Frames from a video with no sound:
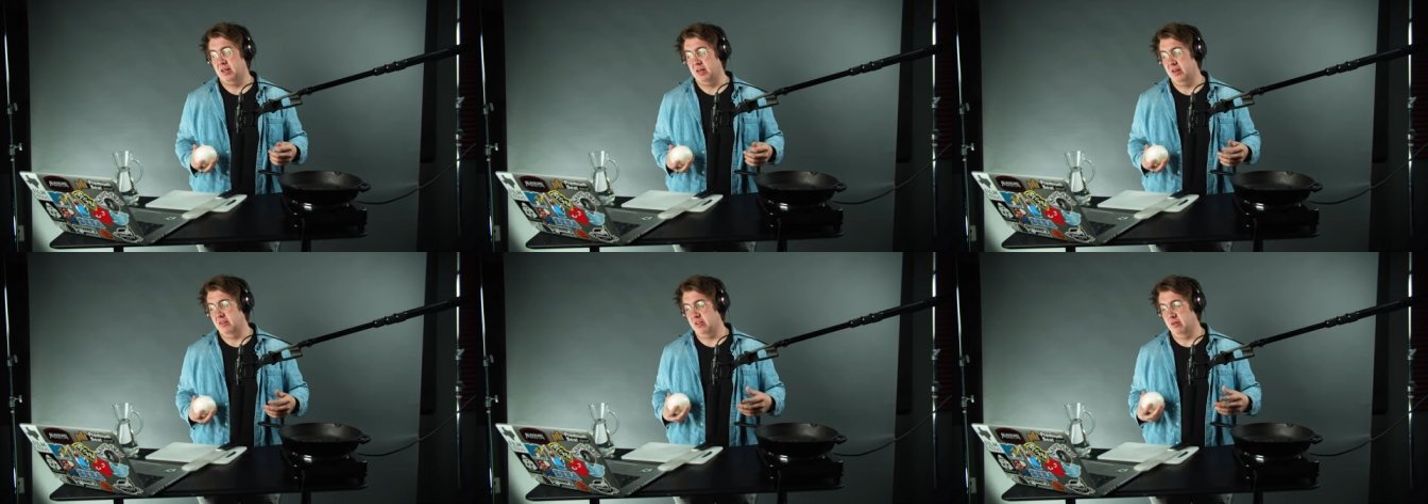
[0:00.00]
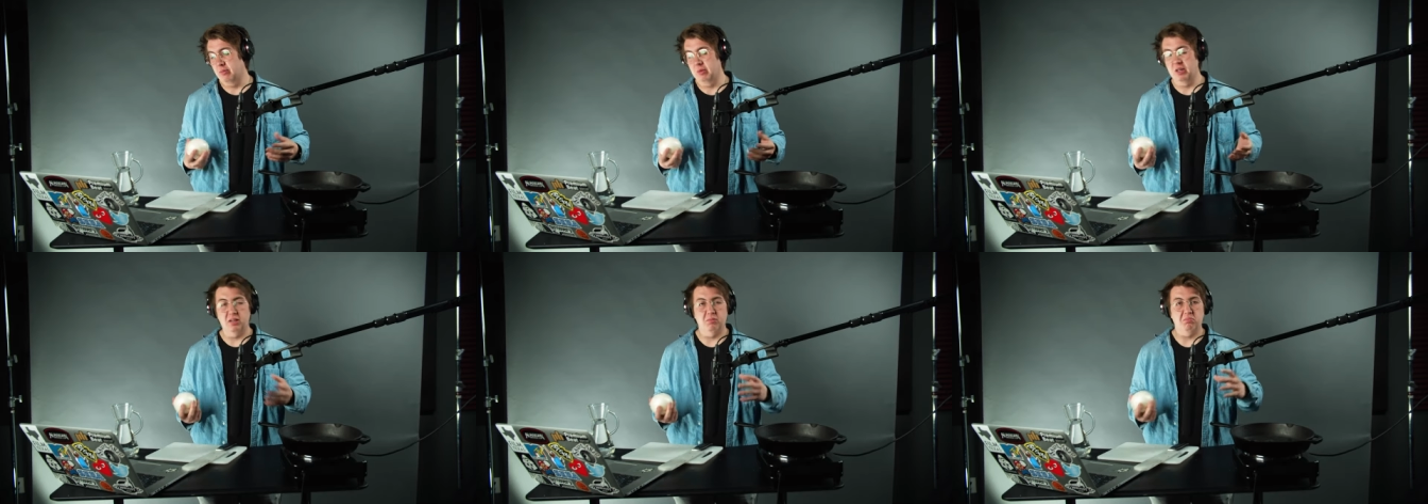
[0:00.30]
and it's
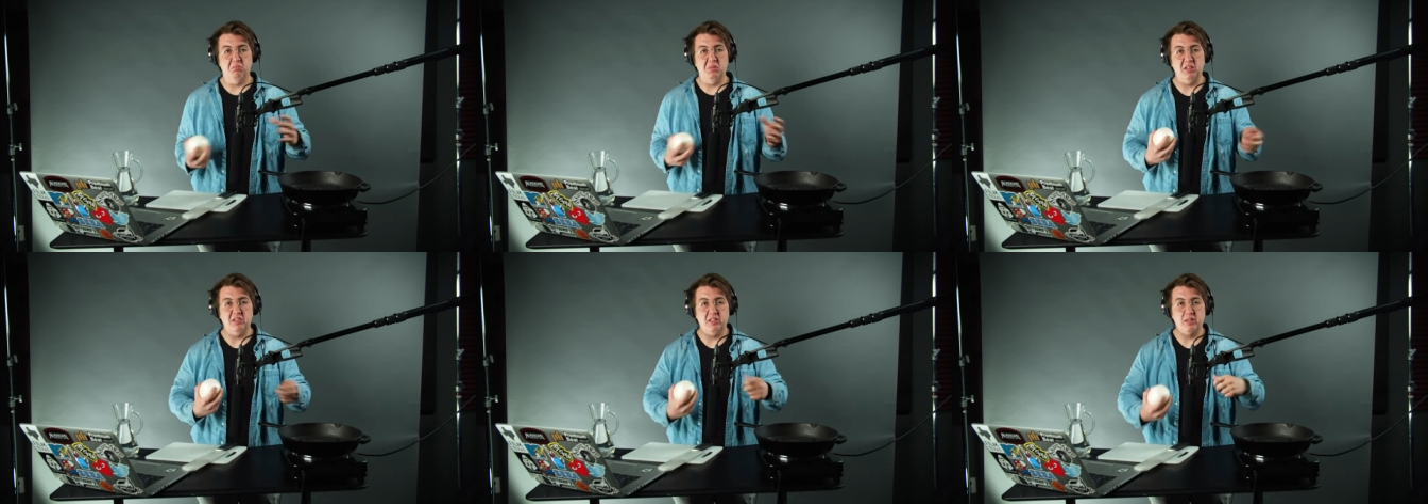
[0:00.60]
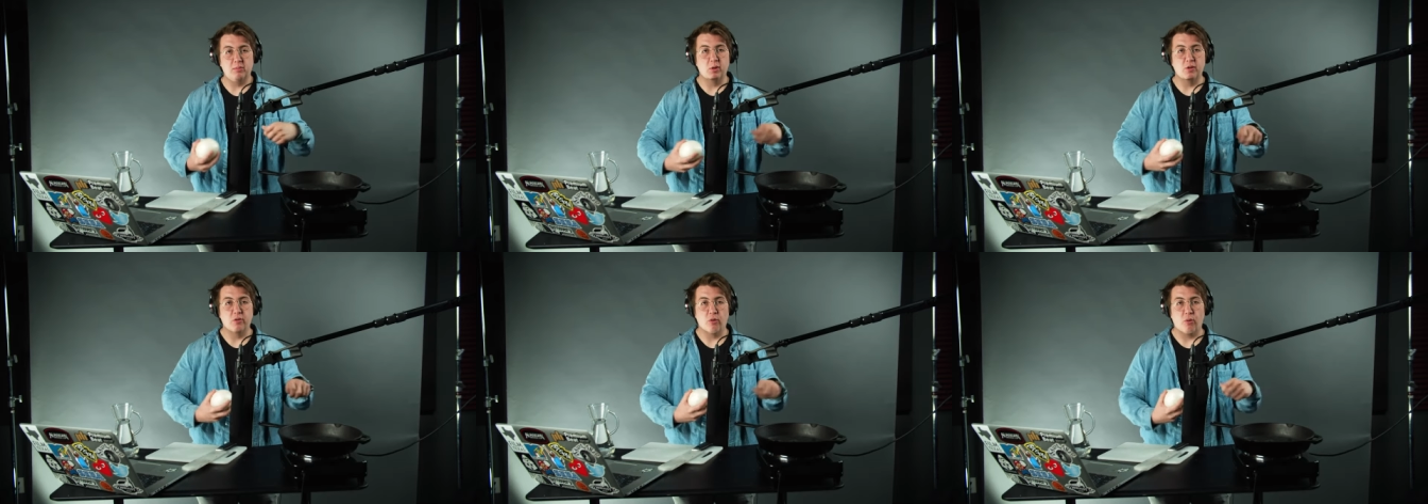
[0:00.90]
gonna be easy
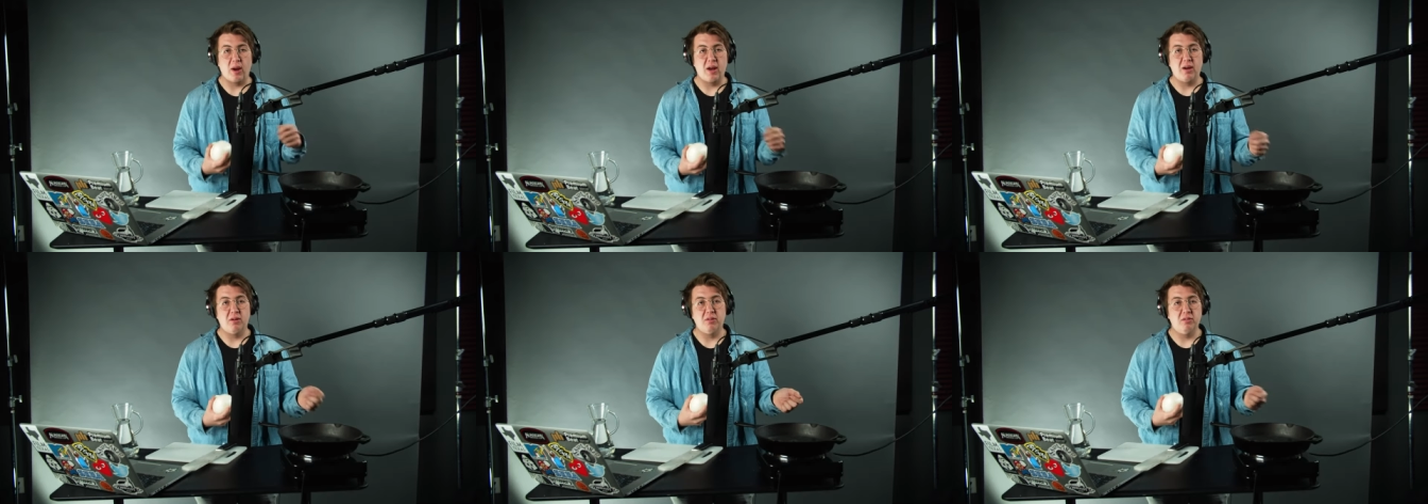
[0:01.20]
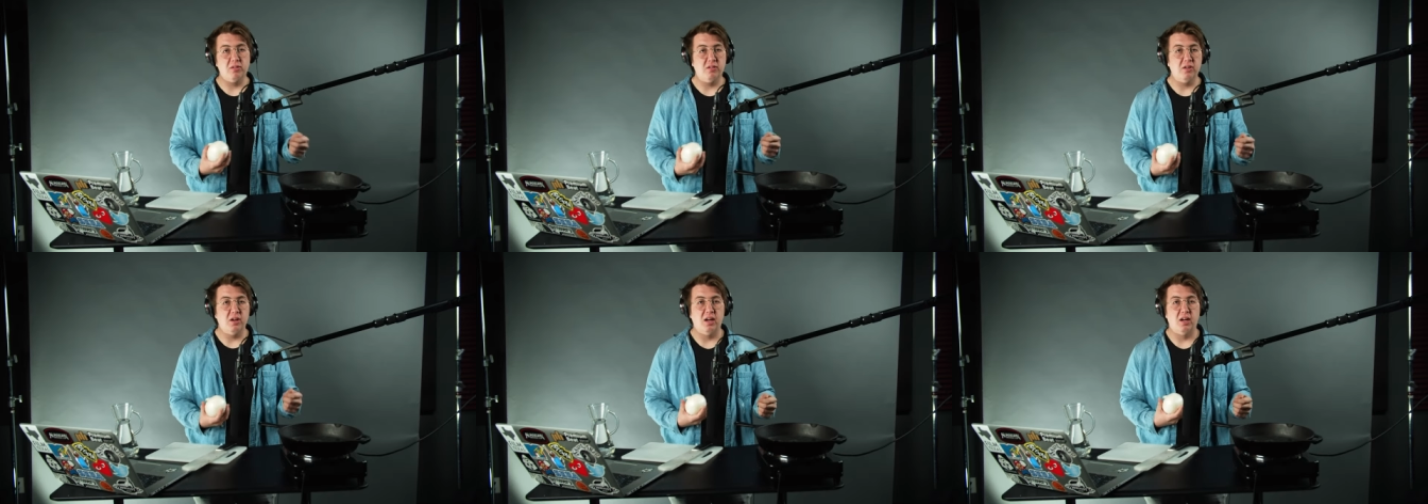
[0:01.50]
to move
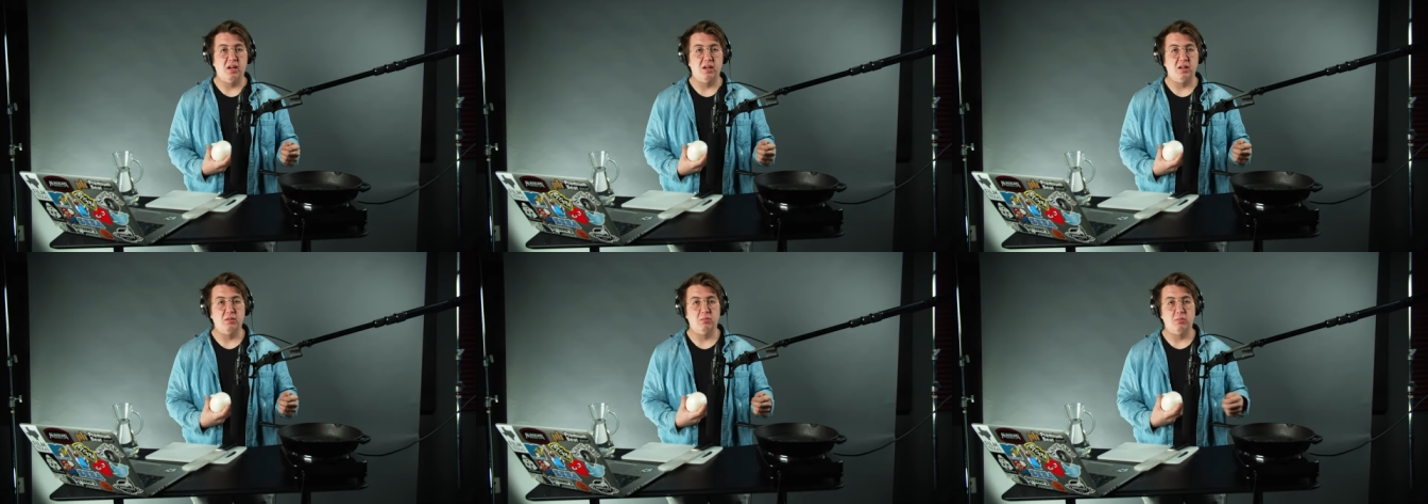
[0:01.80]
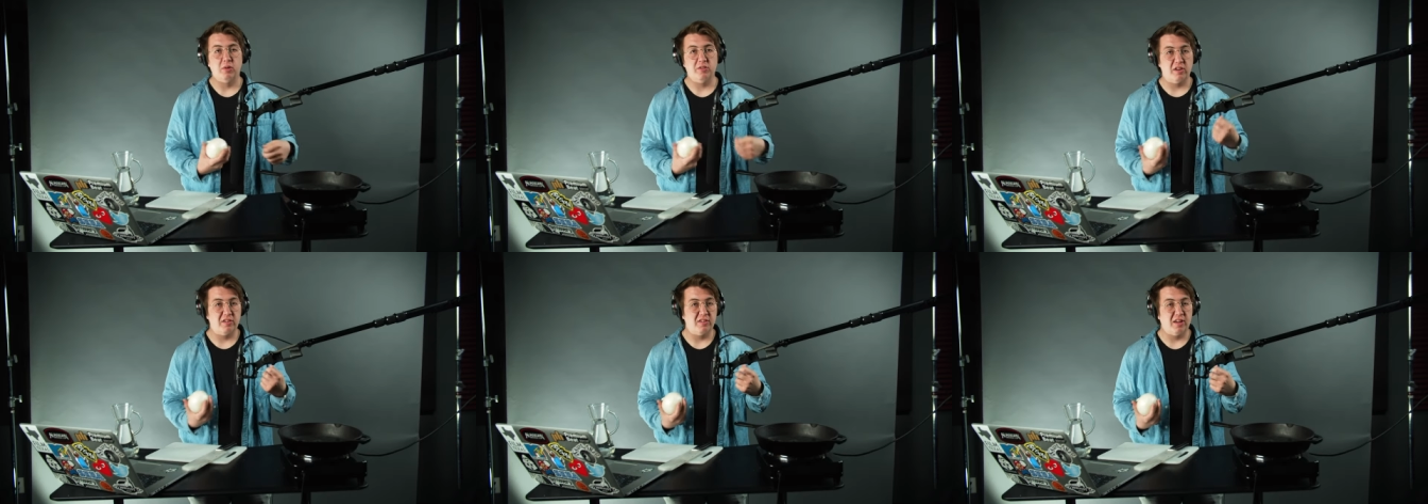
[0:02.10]
around uh,
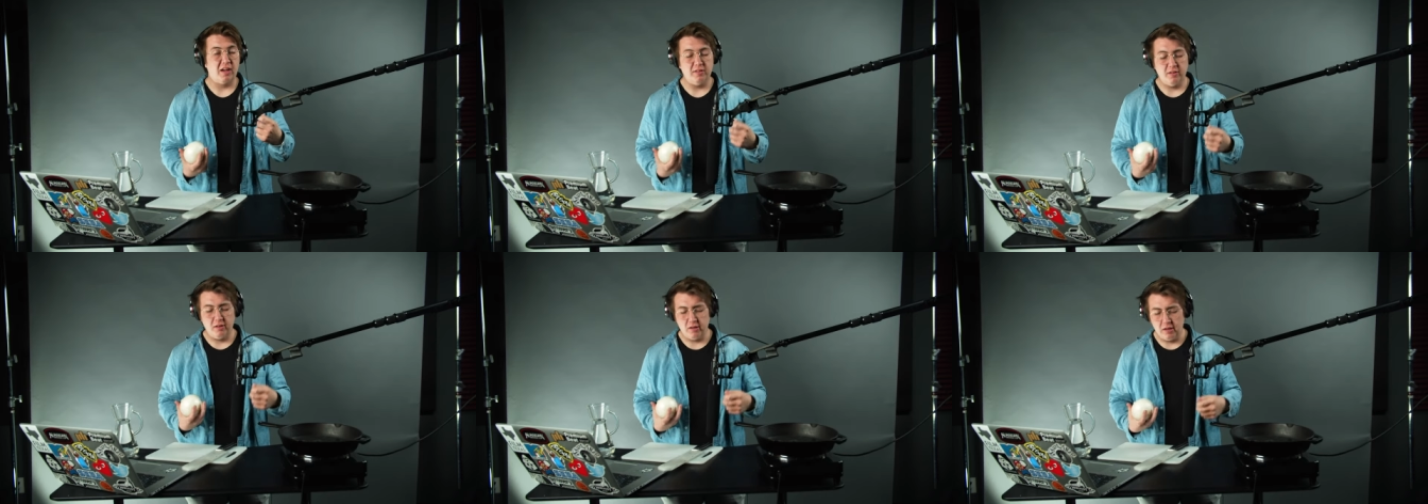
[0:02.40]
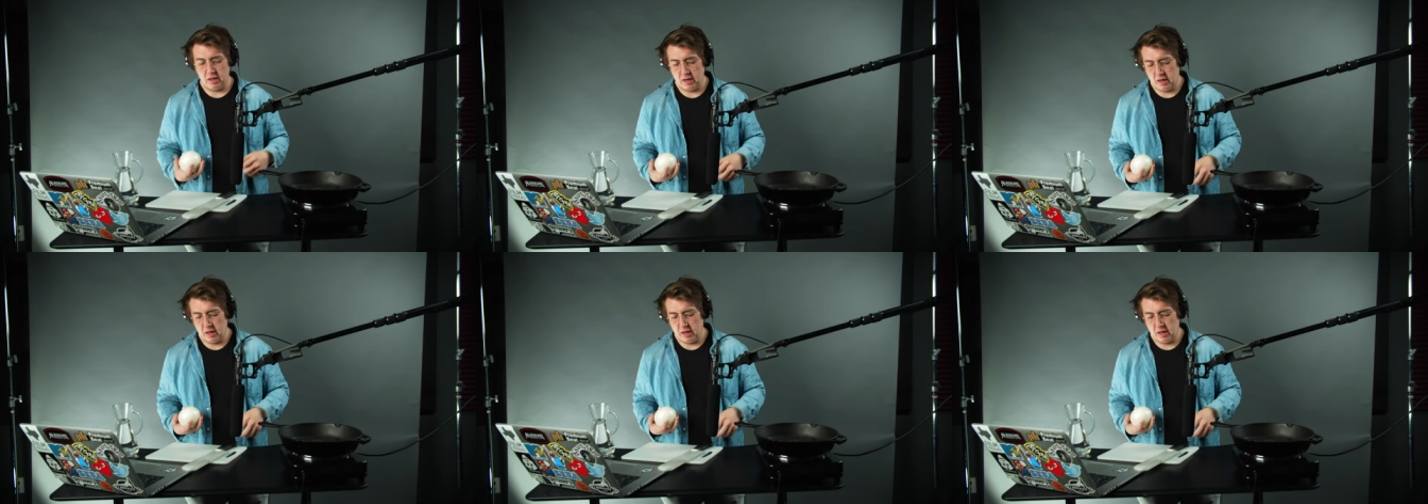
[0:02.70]
once I dice it.